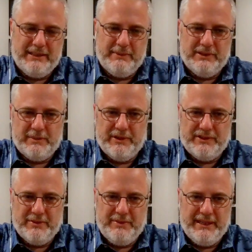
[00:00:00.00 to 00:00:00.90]
it was
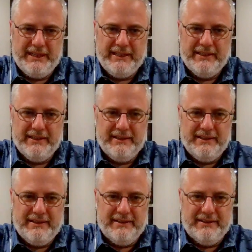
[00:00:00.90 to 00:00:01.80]
supposed to be
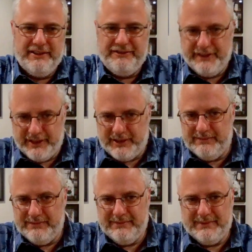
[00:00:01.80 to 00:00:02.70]
a
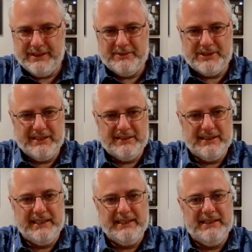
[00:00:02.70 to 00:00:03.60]
film, you know what I'm trying to
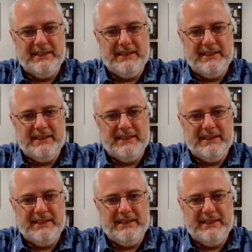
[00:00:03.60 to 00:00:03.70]
say?